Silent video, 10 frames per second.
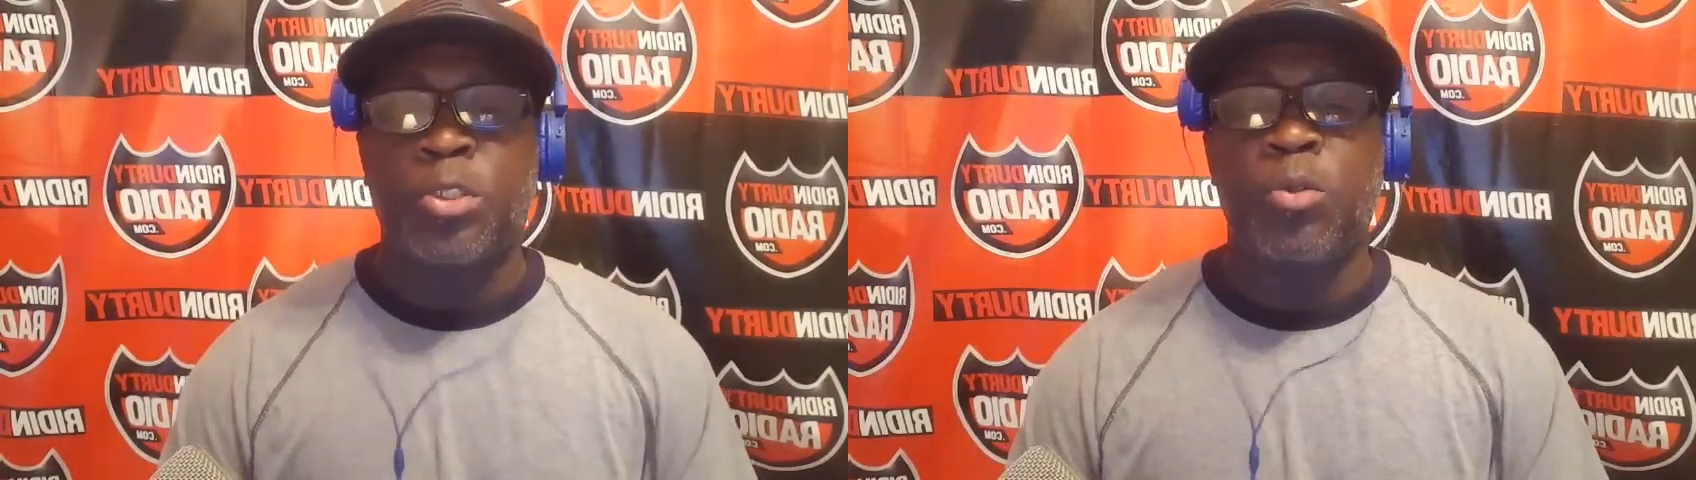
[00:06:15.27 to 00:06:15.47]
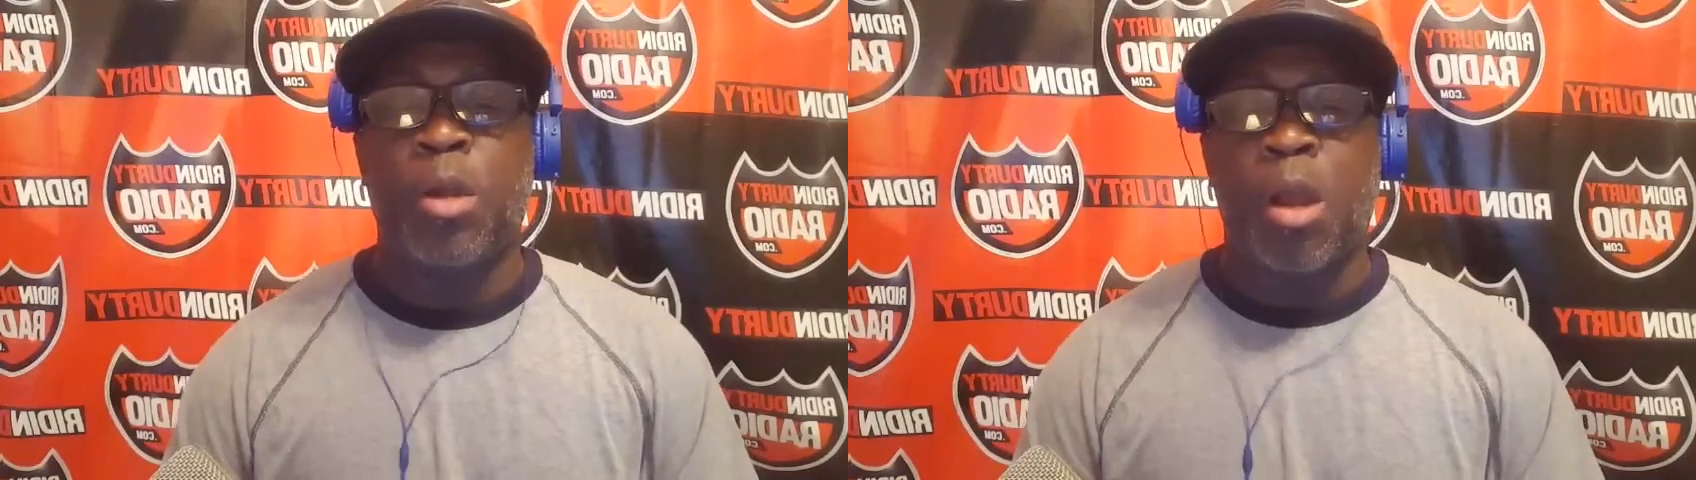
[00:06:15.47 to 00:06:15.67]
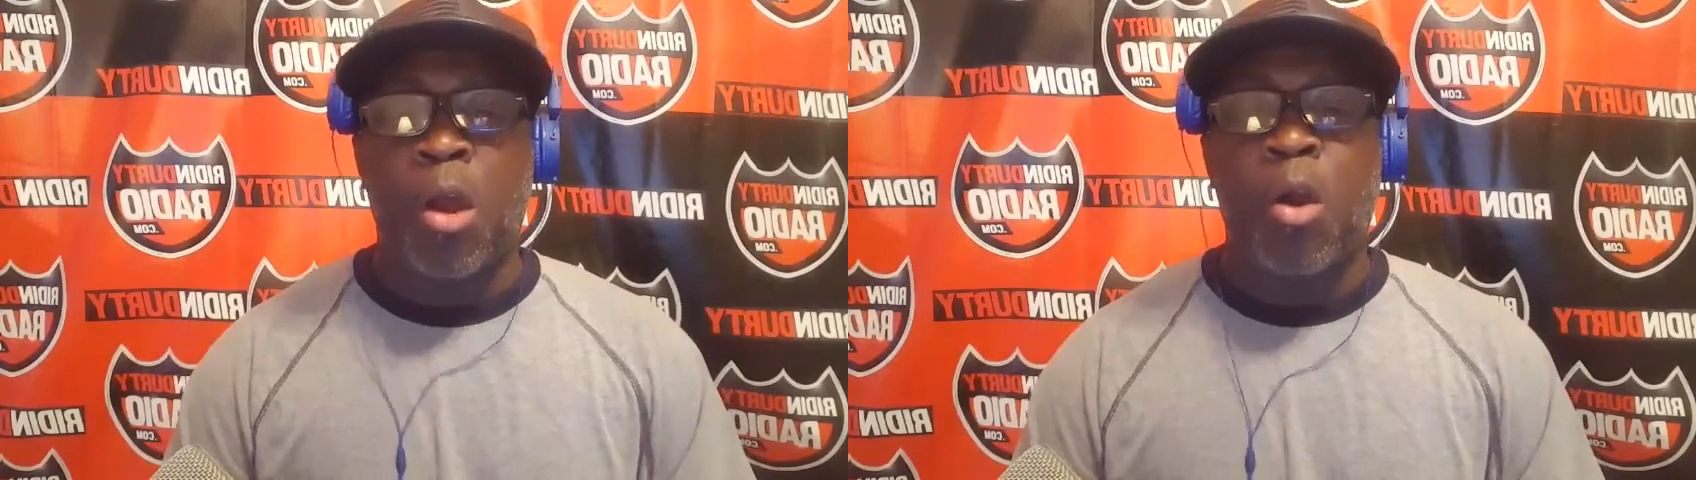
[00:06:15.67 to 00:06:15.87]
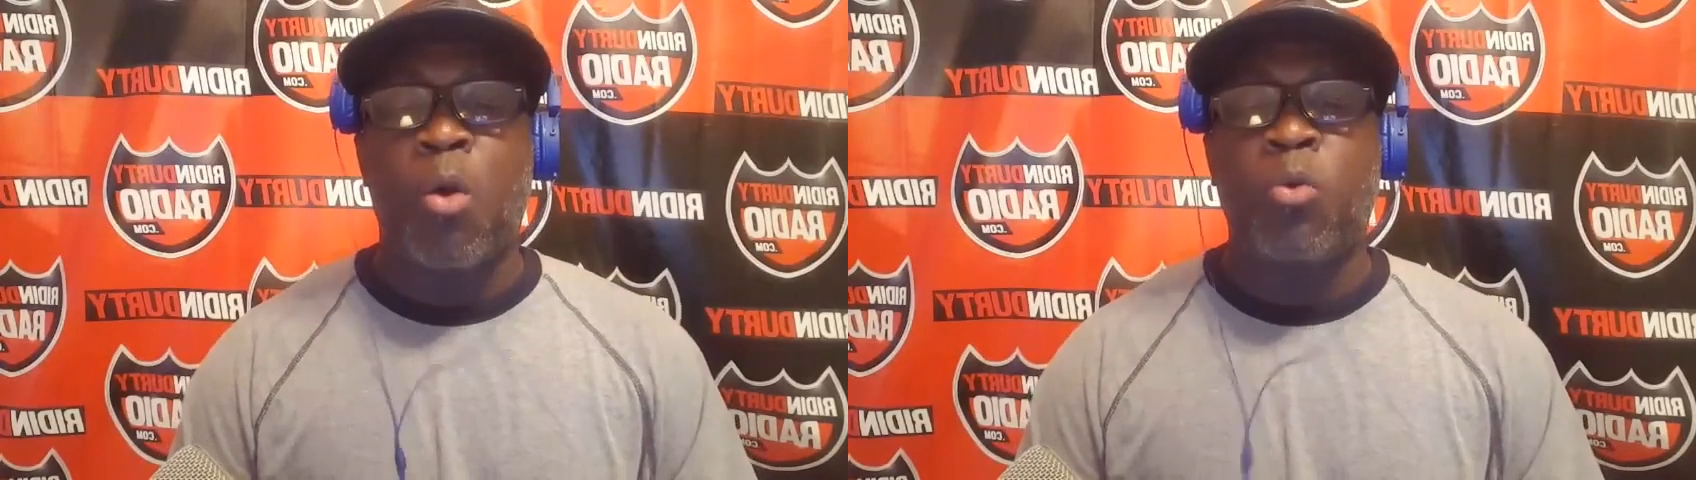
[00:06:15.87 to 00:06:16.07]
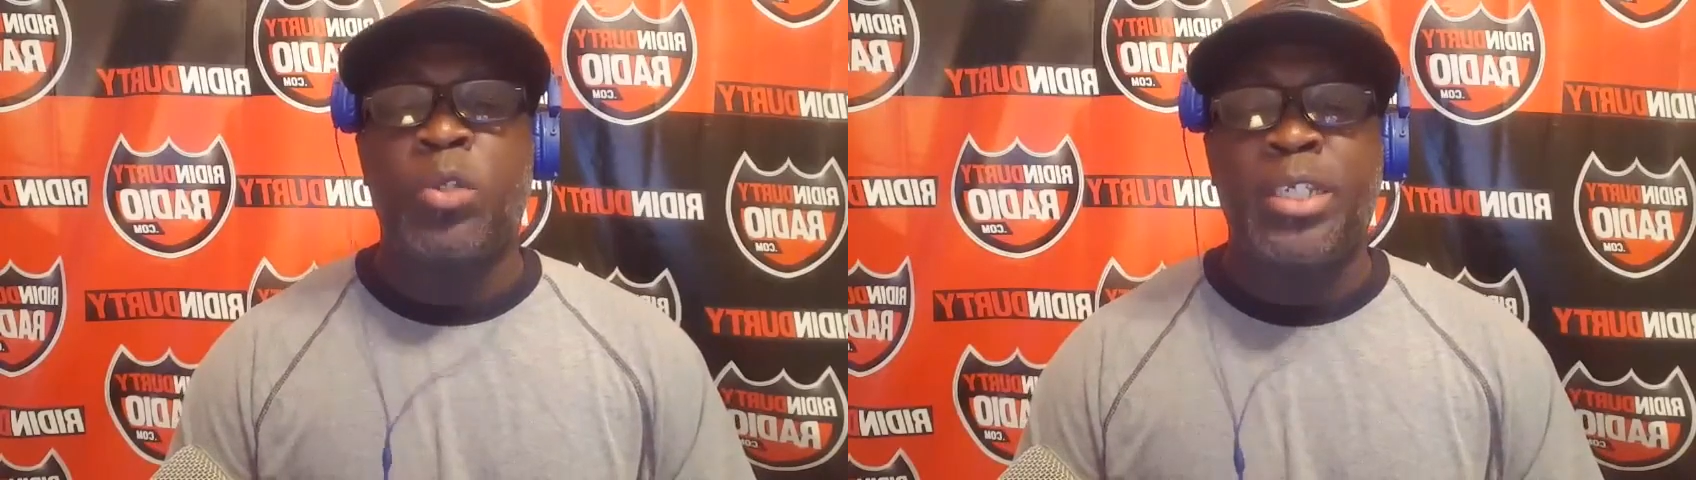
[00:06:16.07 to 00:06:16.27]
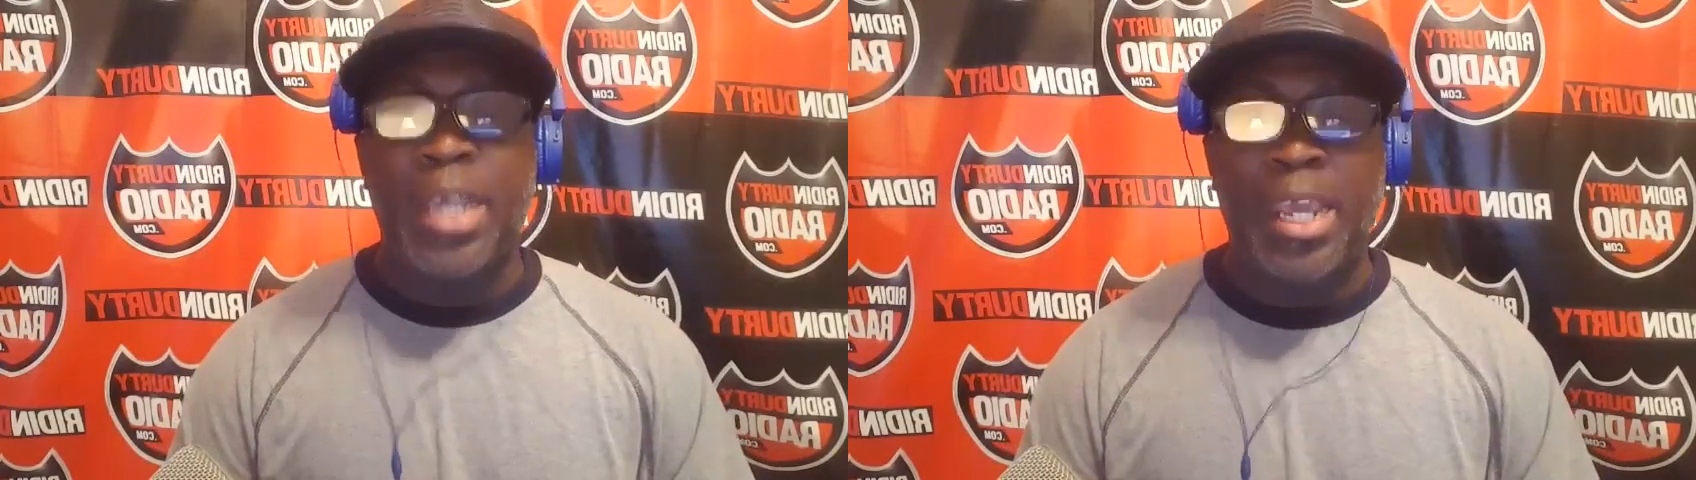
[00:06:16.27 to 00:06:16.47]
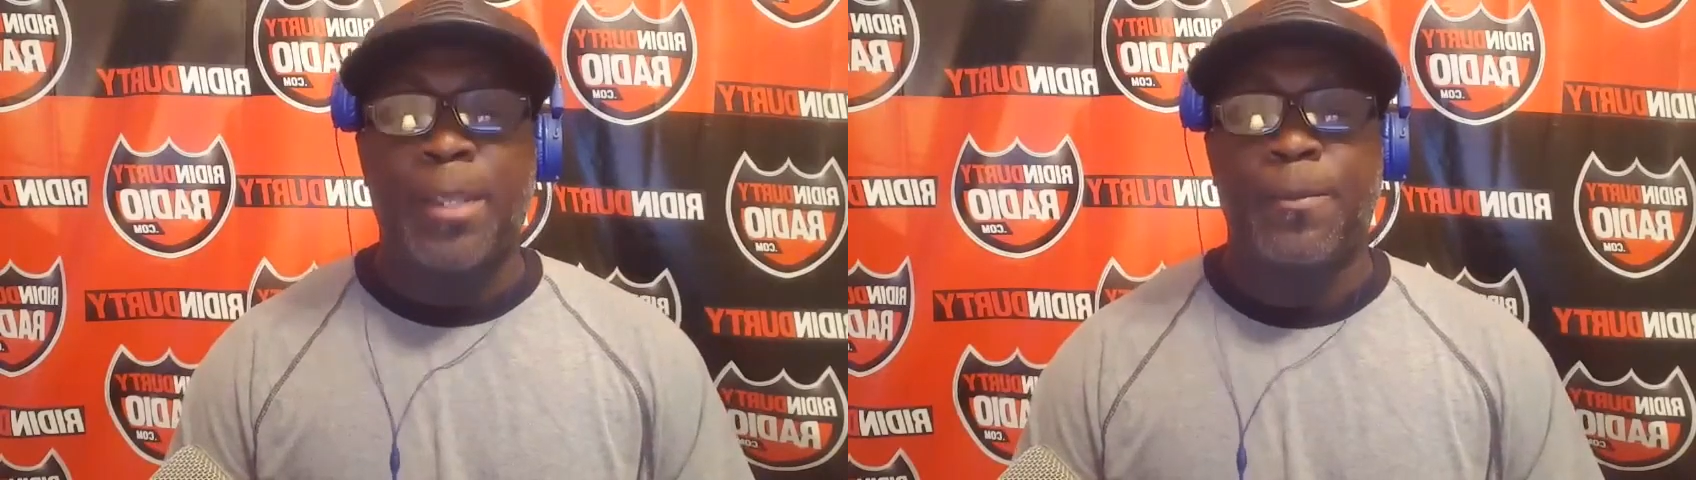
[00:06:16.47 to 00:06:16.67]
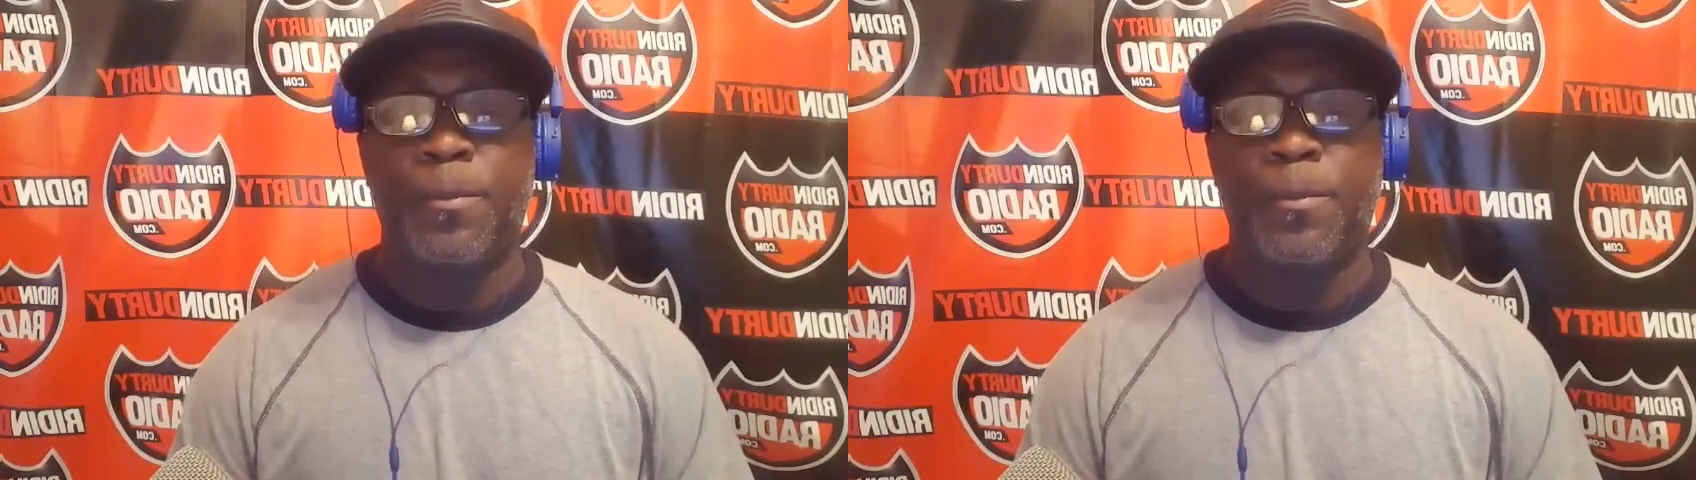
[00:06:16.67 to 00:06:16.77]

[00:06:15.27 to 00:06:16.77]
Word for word: to you all day